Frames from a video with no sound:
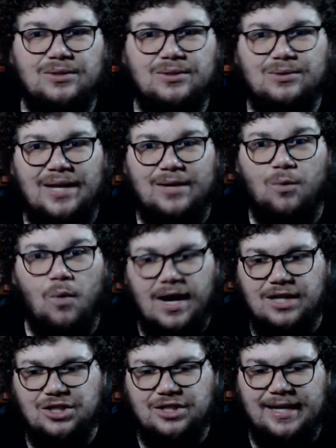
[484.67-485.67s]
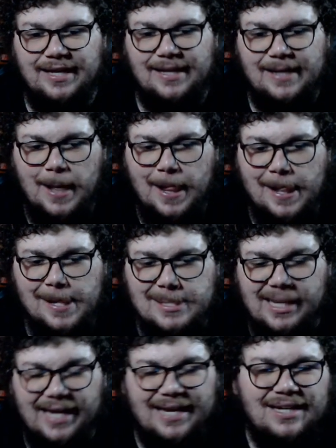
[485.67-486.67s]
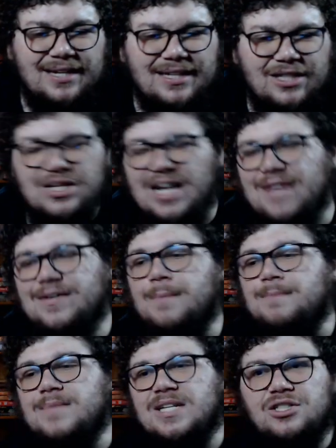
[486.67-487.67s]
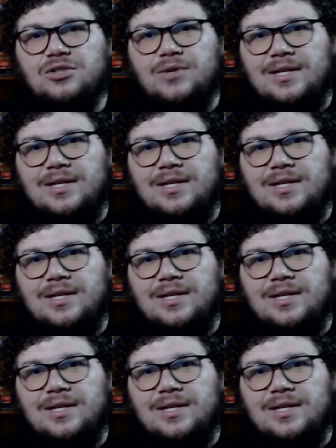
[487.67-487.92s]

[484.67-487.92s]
like watching, like there's not even a mystery.